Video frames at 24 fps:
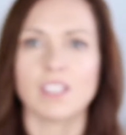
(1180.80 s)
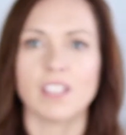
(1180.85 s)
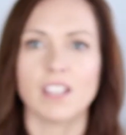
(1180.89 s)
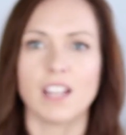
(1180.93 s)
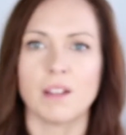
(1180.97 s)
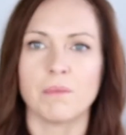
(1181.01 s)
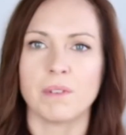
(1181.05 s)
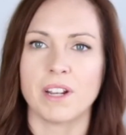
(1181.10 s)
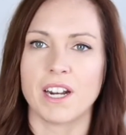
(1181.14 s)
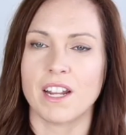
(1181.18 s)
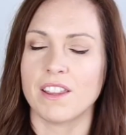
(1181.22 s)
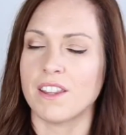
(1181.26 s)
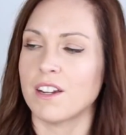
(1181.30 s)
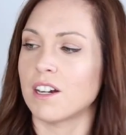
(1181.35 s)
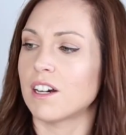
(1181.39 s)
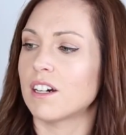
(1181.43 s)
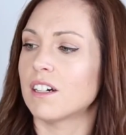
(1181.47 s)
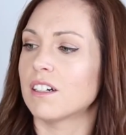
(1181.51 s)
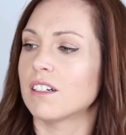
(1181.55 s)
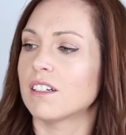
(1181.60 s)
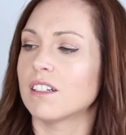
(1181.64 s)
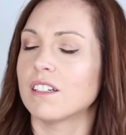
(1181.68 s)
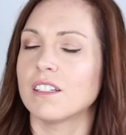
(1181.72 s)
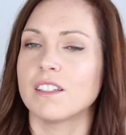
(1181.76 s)
I mean, and
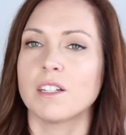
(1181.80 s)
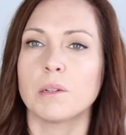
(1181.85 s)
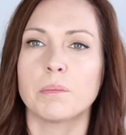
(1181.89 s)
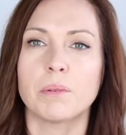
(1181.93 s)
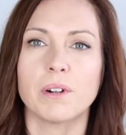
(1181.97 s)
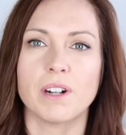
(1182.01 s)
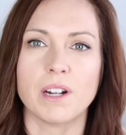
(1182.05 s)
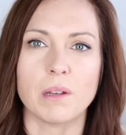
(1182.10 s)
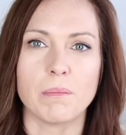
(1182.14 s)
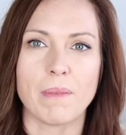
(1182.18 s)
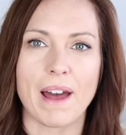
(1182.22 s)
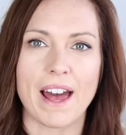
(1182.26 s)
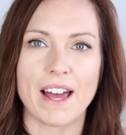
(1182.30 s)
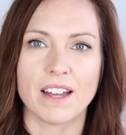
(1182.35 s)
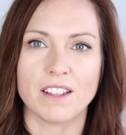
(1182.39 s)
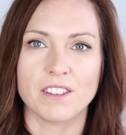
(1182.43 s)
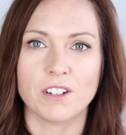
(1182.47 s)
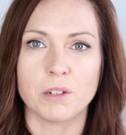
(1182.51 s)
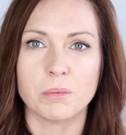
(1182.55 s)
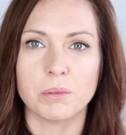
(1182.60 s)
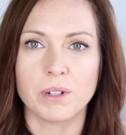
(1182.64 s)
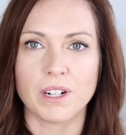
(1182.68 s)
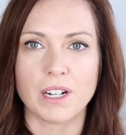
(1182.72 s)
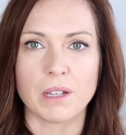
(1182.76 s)
they're pretty big.
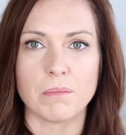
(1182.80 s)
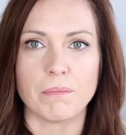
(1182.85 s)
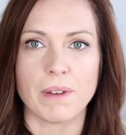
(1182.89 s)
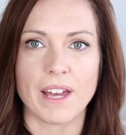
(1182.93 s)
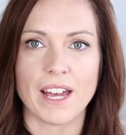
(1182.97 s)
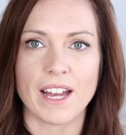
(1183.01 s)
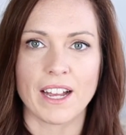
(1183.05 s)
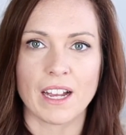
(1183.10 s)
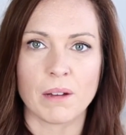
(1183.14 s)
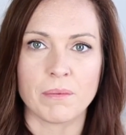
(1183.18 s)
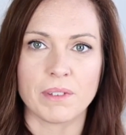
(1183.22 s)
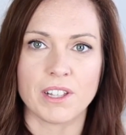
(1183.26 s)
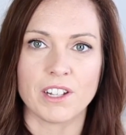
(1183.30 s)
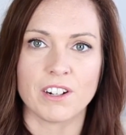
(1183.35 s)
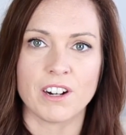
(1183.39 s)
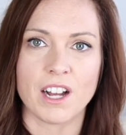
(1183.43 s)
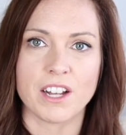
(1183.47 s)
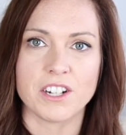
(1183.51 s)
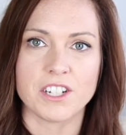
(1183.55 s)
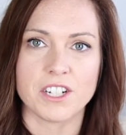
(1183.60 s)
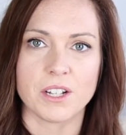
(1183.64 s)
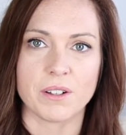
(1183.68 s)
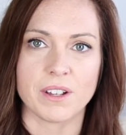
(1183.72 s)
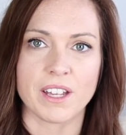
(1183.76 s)
They're pretty big. I mean, they're
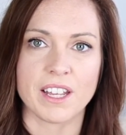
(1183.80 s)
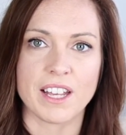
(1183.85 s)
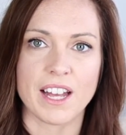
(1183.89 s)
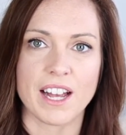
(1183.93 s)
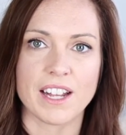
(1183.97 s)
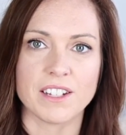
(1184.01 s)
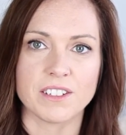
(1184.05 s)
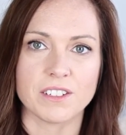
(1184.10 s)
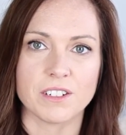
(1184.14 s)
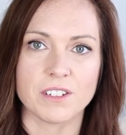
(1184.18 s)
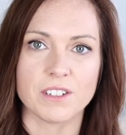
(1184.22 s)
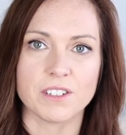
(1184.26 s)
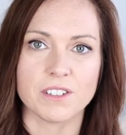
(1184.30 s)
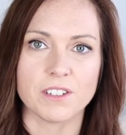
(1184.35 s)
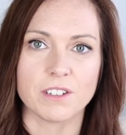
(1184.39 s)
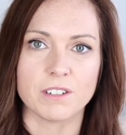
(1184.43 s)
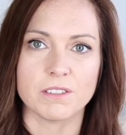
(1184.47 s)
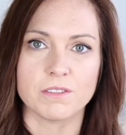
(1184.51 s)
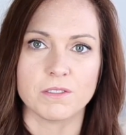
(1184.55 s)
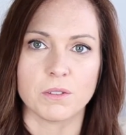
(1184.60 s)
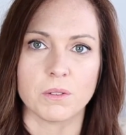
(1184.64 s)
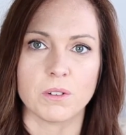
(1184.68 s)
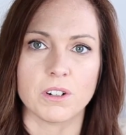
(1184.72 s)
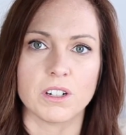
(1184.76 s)
not choking hazards. They're
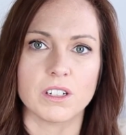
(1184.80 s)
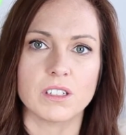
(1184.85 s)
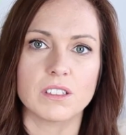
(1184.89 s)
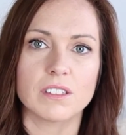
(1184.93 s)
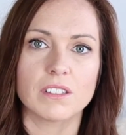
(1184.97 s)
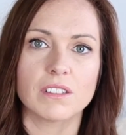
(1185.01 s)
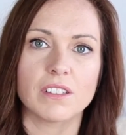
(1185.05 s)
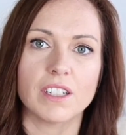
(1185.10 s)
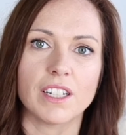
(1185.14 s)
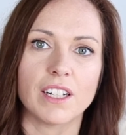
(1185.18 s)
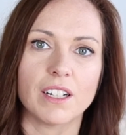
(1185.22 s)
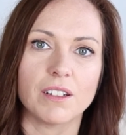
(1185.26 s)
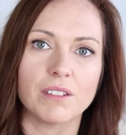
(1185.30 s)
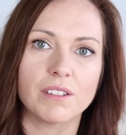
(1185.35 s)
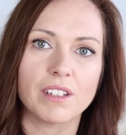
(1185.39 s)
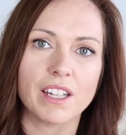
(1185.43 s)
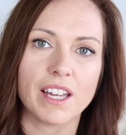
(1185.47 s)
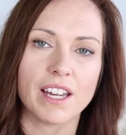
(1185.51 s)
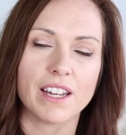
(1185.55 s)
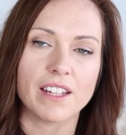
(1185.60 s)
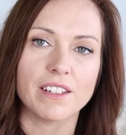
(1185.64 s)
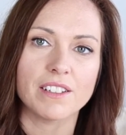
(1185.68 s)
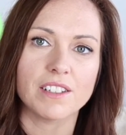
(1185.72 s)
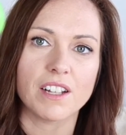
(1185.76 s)
for, you know,
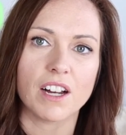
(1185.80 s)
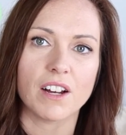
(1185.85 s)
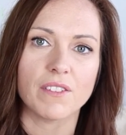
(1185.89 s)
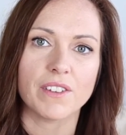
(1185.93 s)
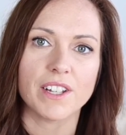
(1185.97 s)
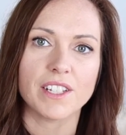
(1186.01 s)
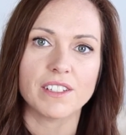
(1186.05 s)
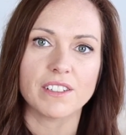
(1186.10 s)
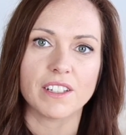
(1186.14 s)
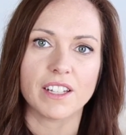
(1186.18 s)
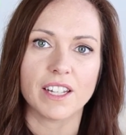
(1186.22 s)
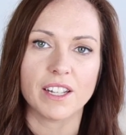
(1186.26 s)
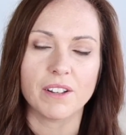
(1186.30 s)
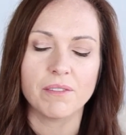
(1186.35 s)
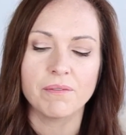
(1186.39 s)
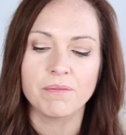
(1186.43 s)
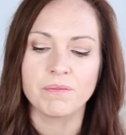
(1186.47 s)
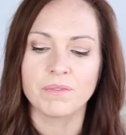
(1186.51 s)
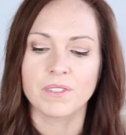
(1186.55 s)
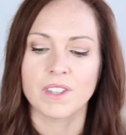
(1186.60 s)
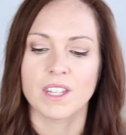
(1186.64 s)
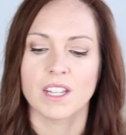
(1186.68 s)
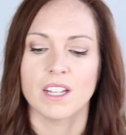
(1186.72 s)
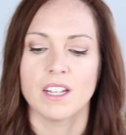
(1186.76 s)
kids, obviously.
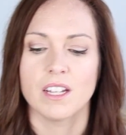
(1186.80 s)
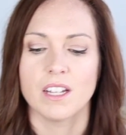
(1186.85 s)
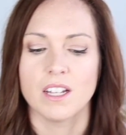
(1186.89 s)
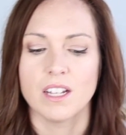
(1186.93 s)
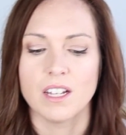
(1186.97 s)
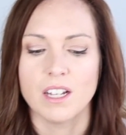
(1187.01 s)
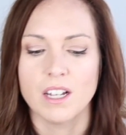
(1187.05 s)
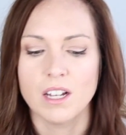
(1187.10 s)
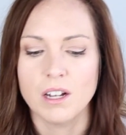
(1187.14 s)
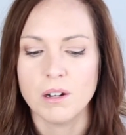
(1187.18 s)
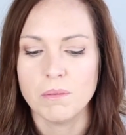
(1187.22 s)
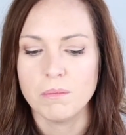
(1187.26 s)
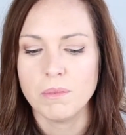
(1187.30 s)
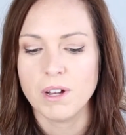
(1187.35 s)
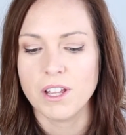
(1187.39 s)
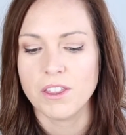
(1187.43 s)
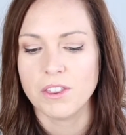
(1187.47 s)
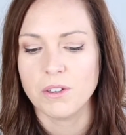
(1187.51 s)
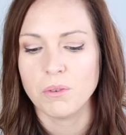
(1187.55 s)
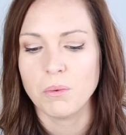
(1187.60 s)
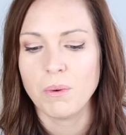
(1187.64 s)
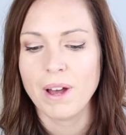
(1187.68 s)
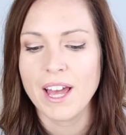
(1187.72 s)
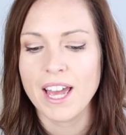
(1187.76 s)
But
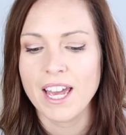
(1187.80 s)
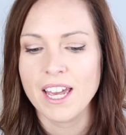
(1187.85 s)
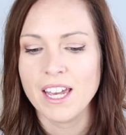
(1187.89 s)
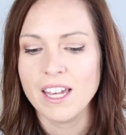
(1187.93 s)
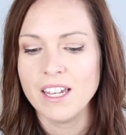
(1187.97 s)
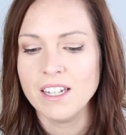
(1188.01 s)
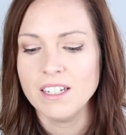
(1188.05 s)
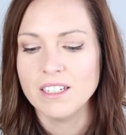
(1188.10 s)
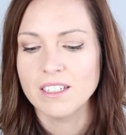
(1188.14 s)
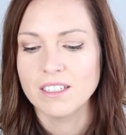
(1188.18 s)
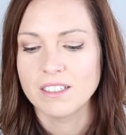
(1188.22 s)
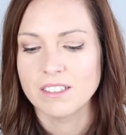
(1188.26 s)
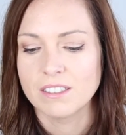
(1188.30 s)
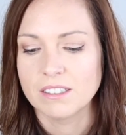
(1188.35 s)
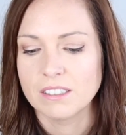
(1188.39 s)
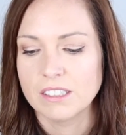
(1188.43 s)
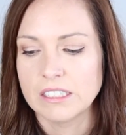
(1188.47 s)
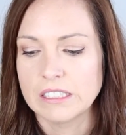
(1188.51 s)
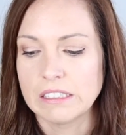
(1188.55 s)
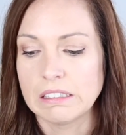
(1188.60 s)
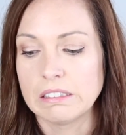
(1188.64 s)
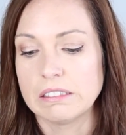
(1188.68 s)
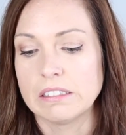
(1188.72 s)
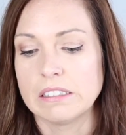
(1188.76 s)
the way,
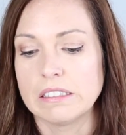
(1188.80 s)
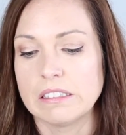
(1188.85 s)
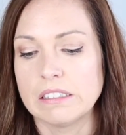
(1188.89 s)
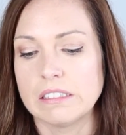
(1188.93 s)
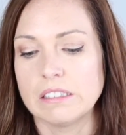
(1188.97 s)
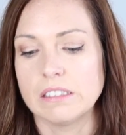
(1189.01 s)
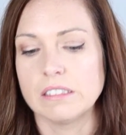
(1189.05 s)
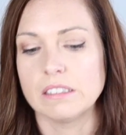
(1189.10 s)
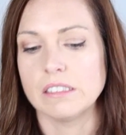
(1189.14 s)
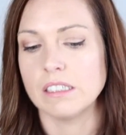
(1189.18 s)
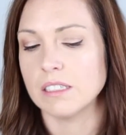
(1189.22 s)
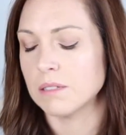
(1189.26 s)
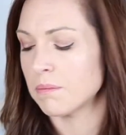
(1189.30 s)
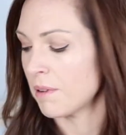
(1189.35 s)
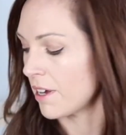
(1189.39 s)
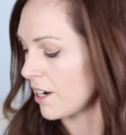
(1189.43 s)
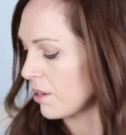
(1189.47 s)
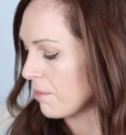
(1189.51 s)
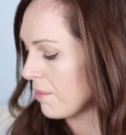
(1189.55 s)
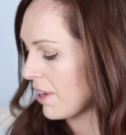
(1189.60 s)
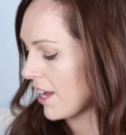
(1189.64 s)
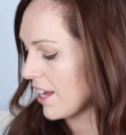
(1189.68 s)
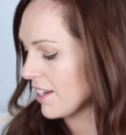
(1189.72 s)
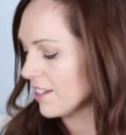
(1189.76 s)
this made
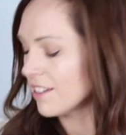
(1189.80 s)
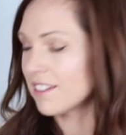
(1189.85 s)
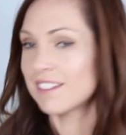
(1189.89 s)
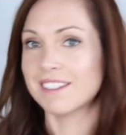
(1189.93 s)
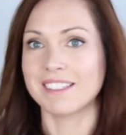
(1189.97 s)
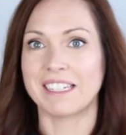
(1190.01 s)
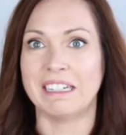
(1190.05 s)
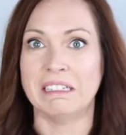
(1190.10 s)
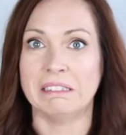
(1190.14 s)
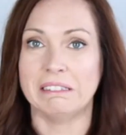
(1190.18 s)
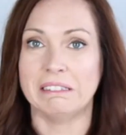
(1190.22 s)
a mess.